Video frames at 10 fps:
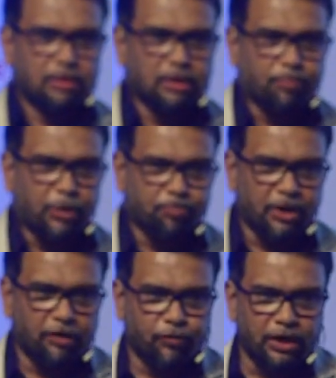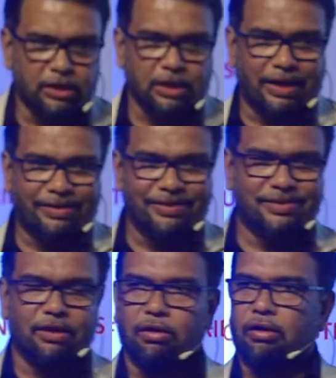The pulp mill effluent contains
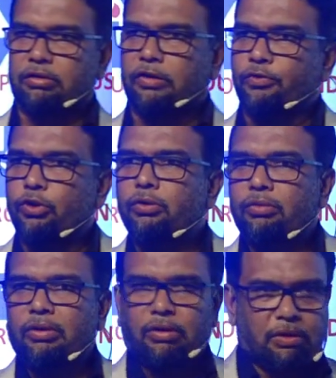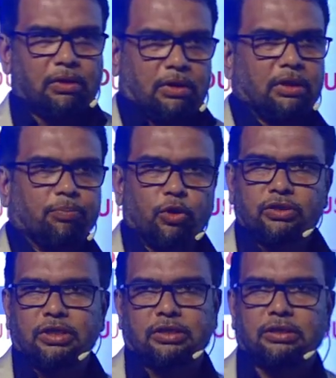a lot of, in the
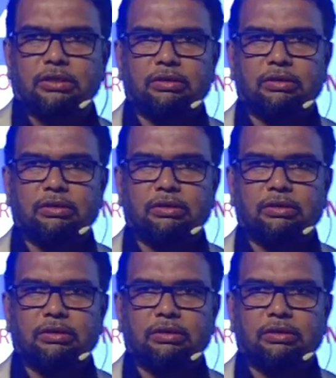process,